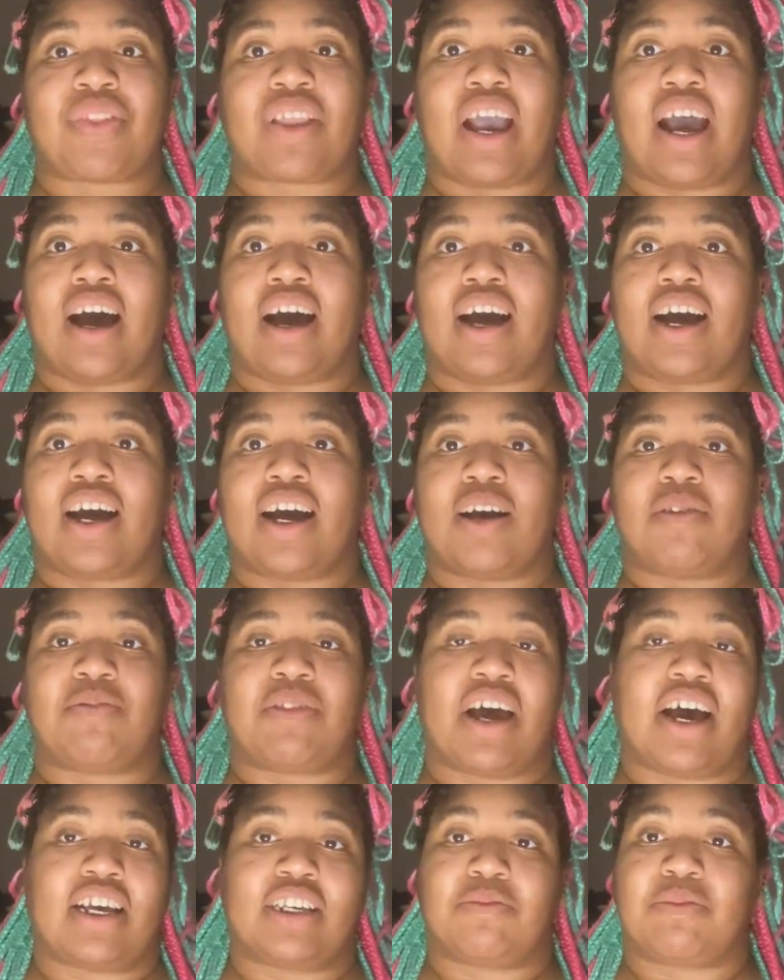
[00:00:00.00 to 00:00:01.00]

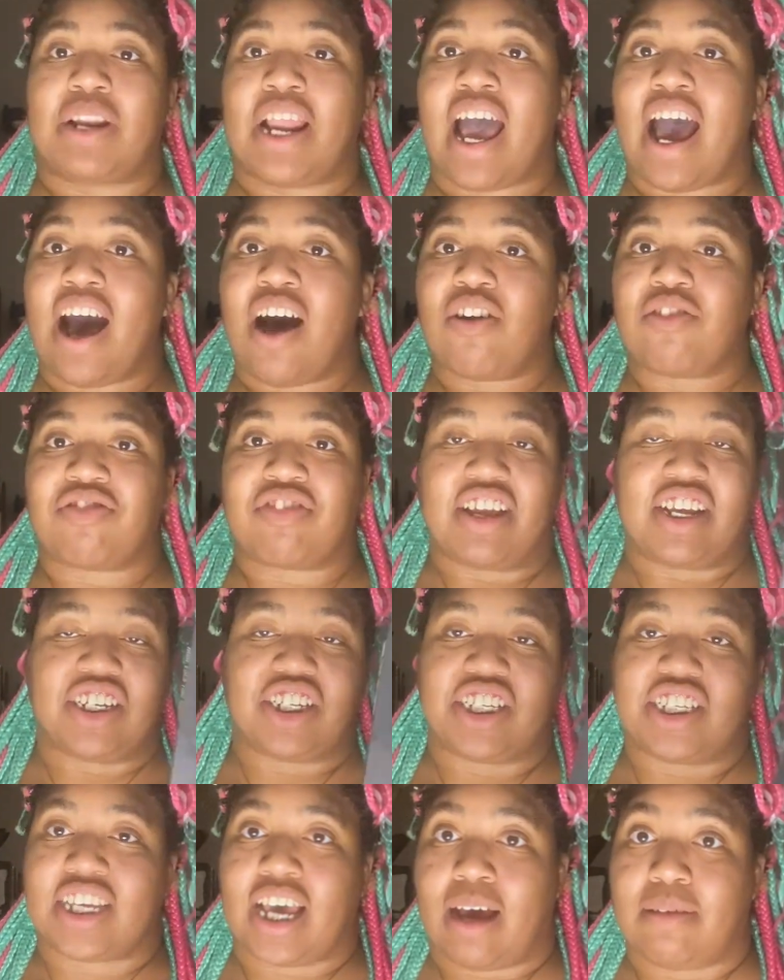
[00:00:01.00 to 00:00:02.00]
The husband, Hal, thinks
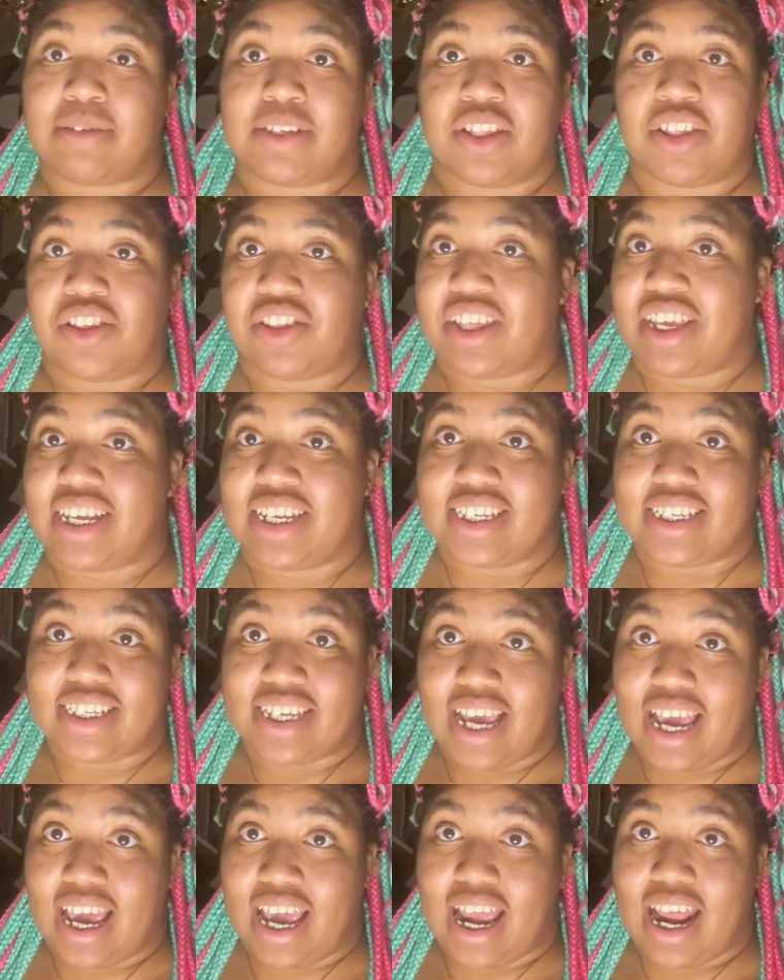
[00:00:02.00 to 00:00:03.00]
she's absolutely
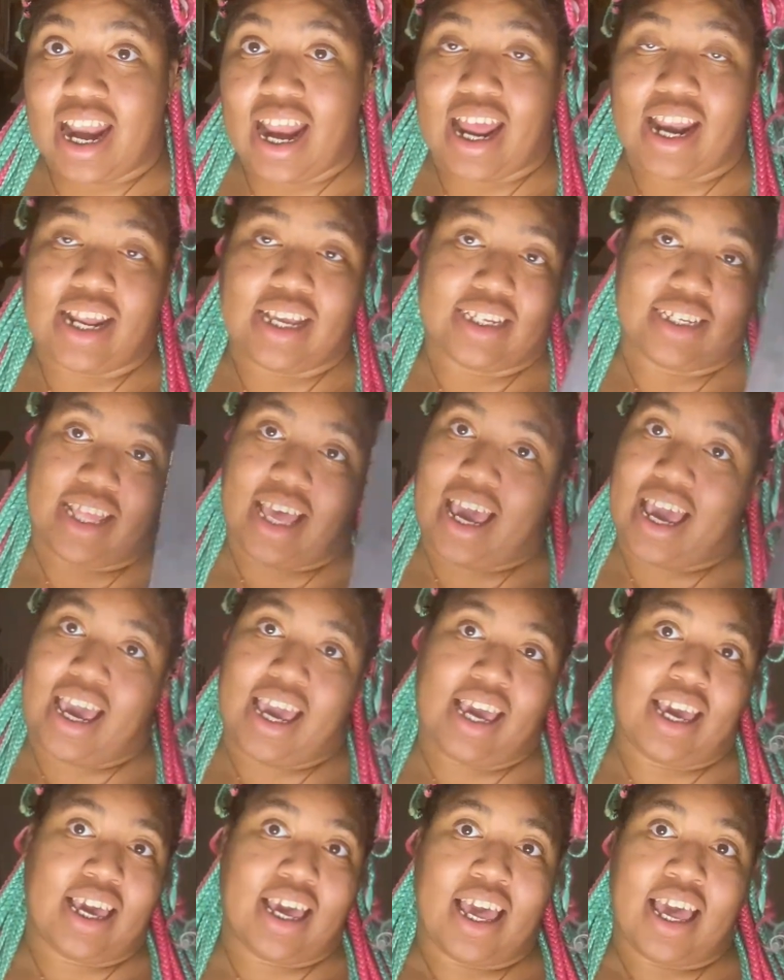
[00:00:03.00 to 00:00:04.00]
insane and is
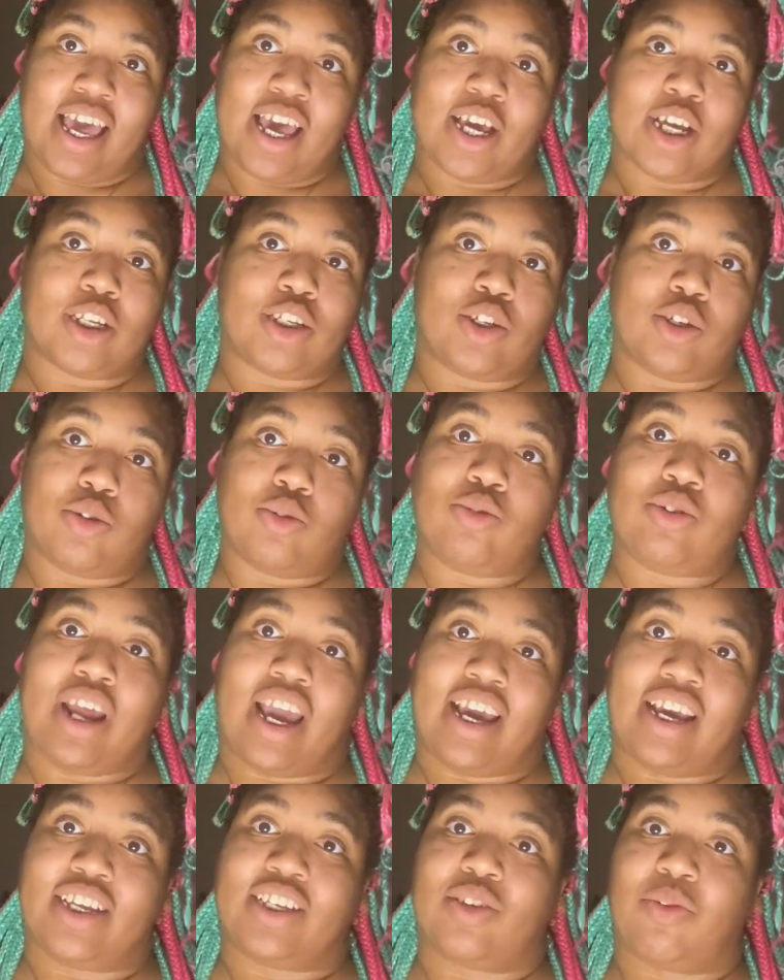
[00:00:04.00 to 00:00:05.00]
like 2
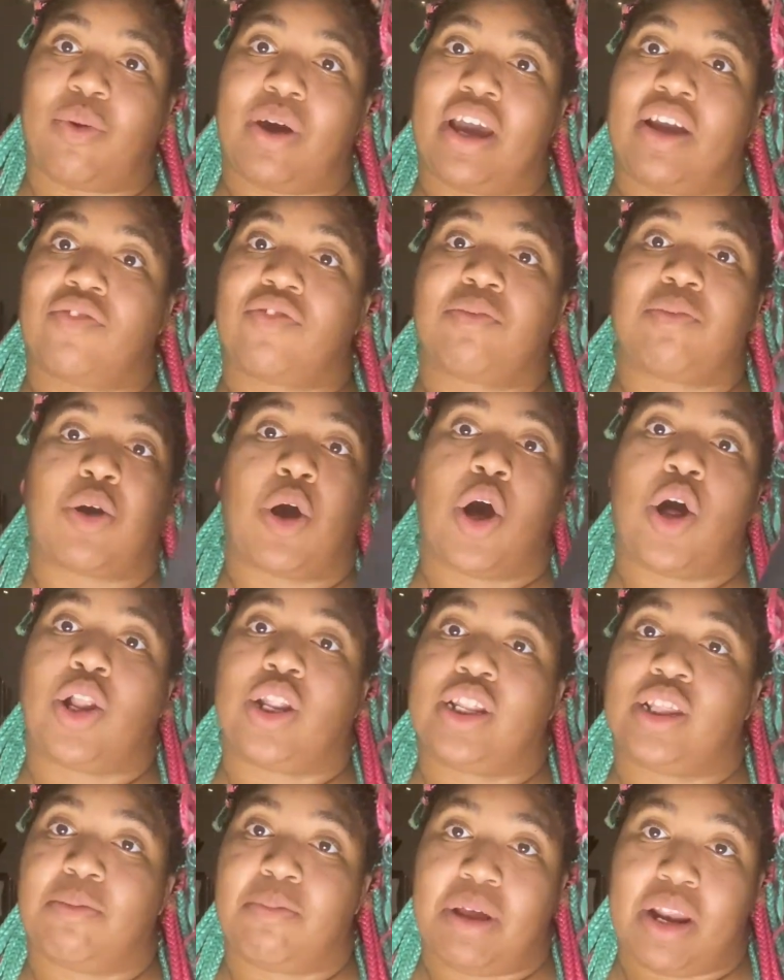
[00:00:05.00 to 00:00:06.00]
days away from
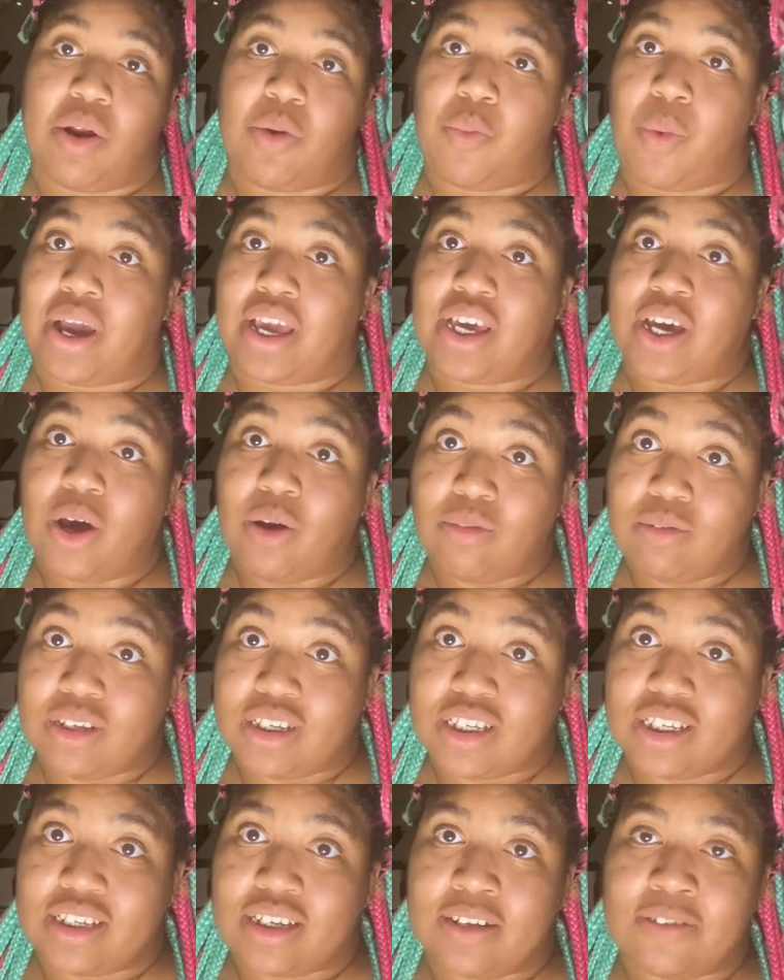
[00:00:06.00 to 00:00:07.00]
calling the men in white
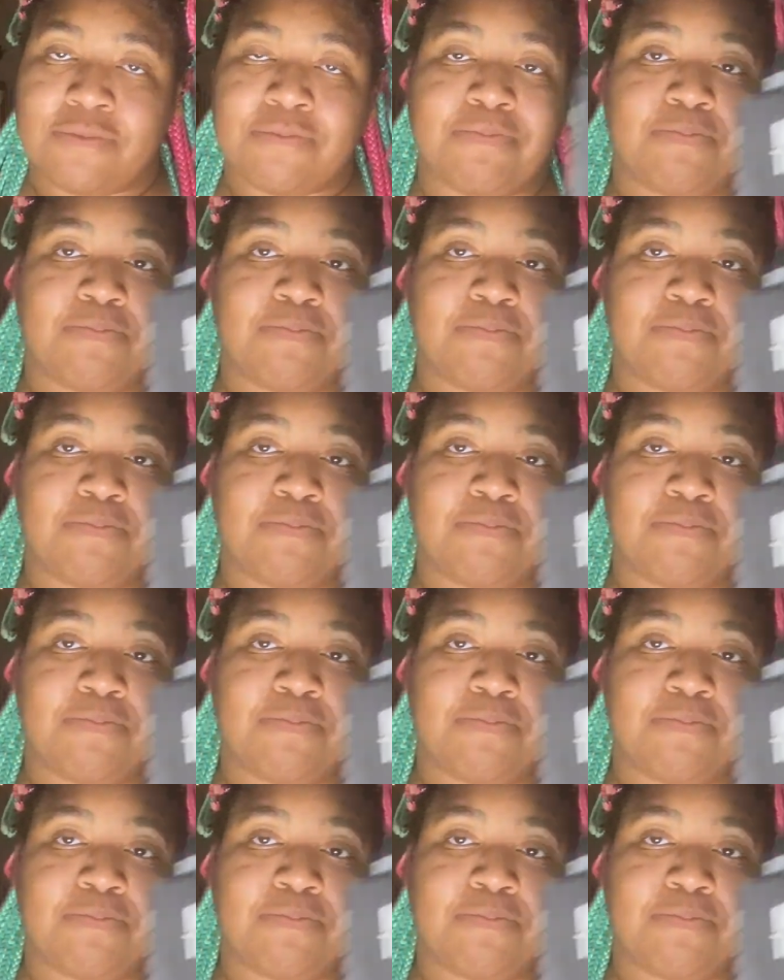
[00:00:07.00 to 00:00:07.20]
coats.